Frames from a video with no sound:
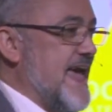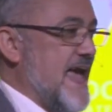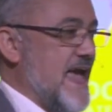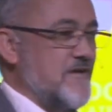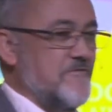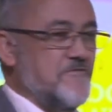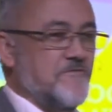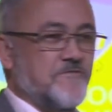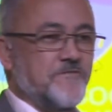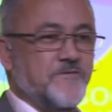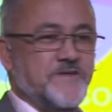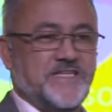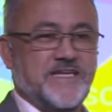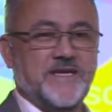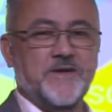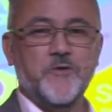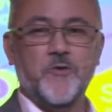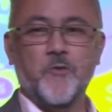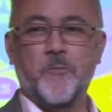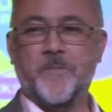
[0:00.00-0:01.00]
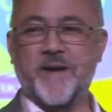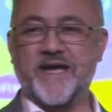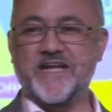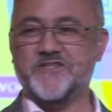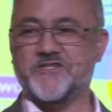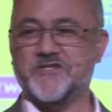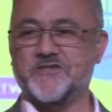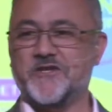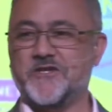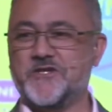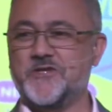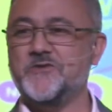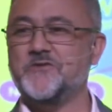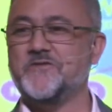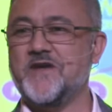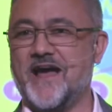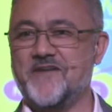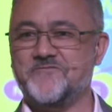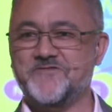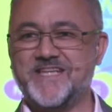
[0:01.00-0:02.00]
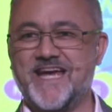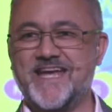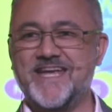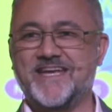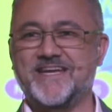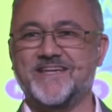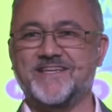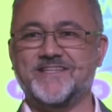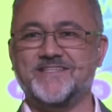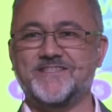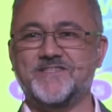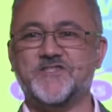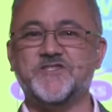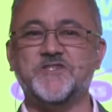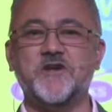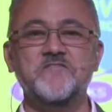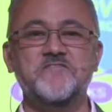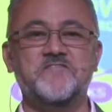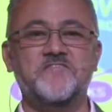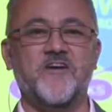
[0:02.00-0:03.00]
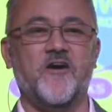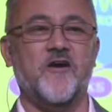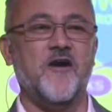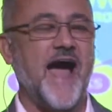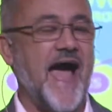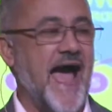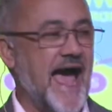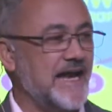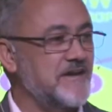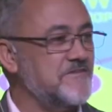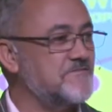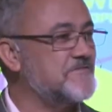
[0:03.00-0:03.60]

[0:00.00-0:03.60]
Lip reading: Every single picture that you have taken so far and